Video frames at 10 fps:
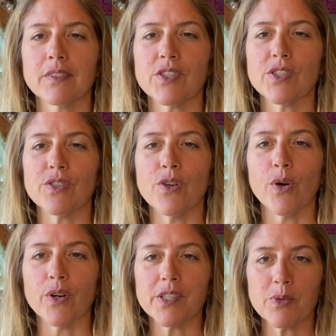Just
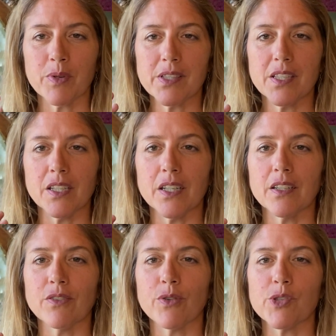notice what's
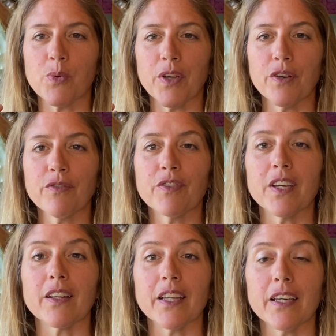here, notice what you're
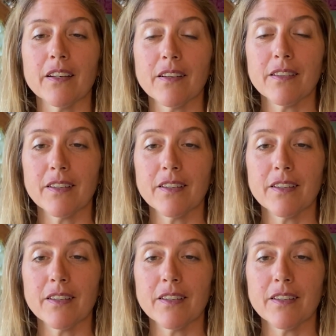feeling.